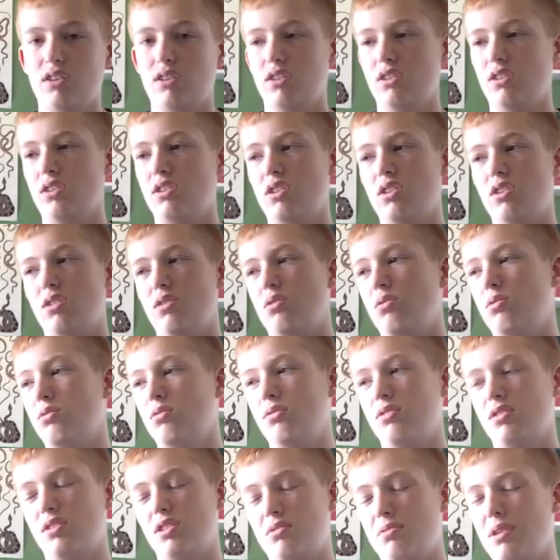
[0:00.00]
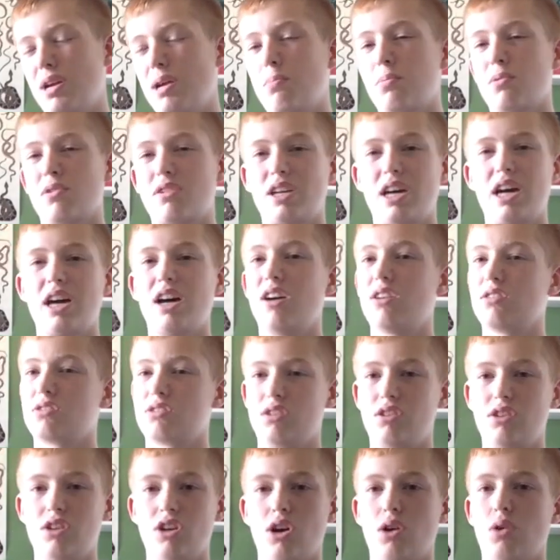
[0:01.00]
You know, paper
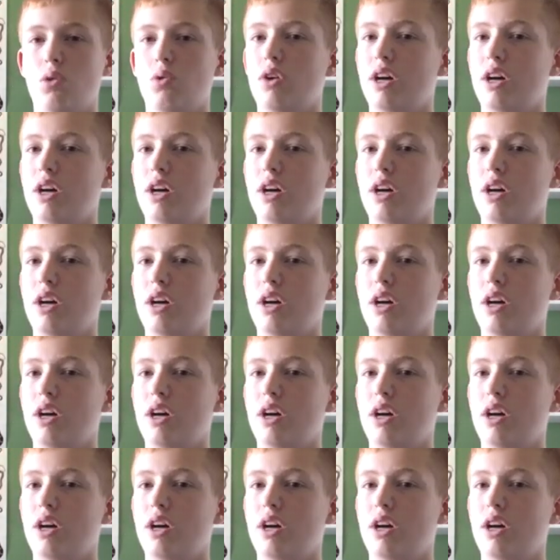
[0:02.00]
towels, no.